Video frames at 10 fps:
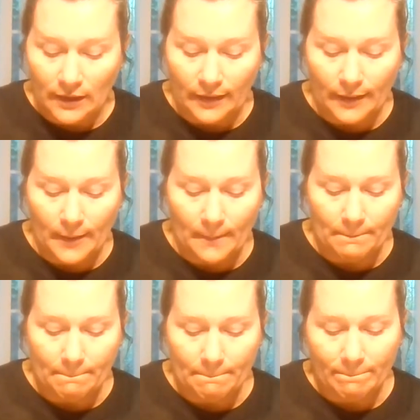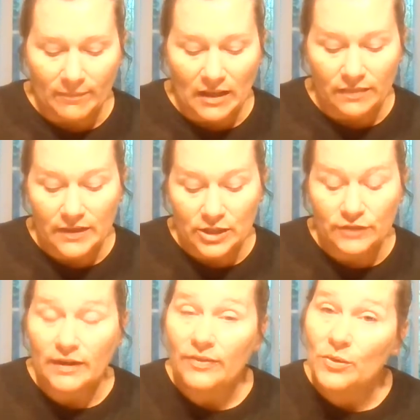Um, then
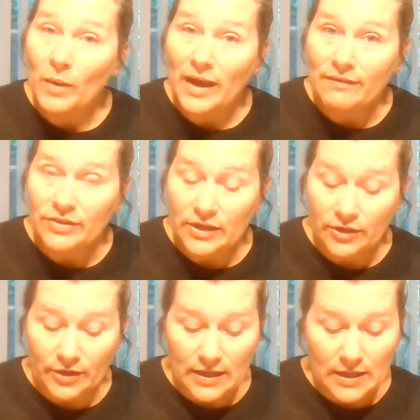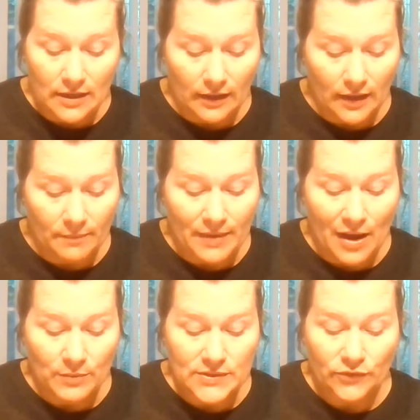you've got the wave theory.
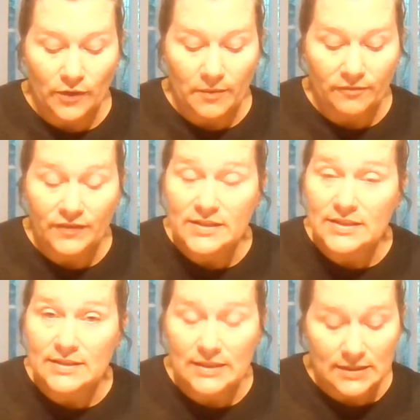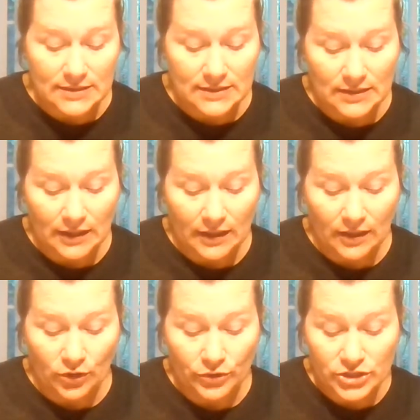That was from physicist
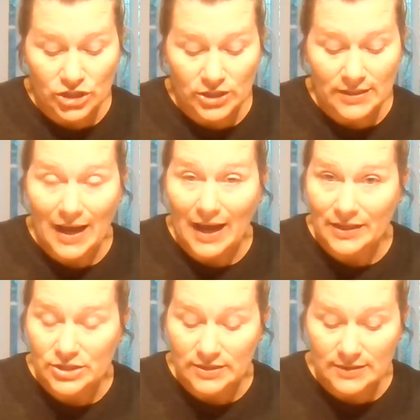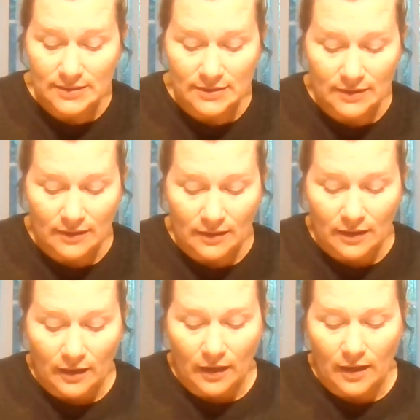Christian Huygens.
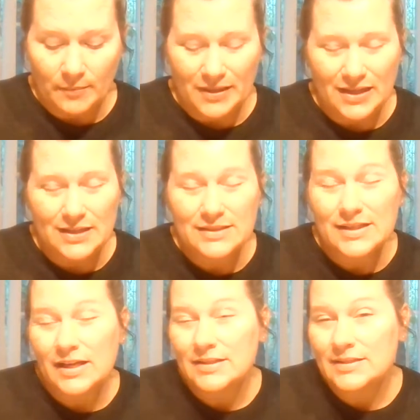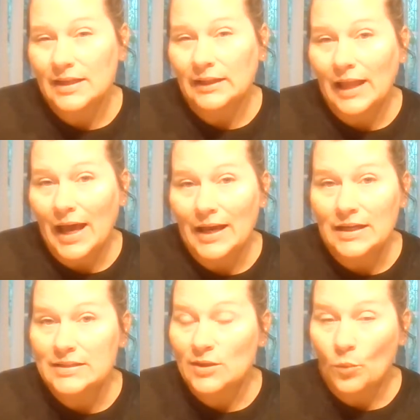And he says that light
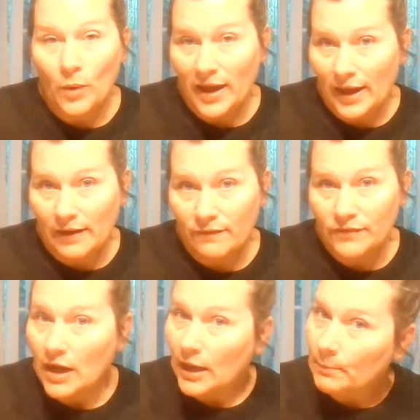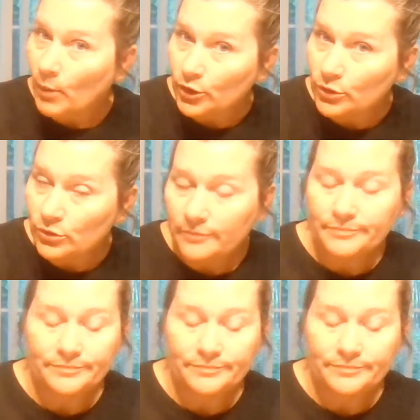is a wave, not a particle.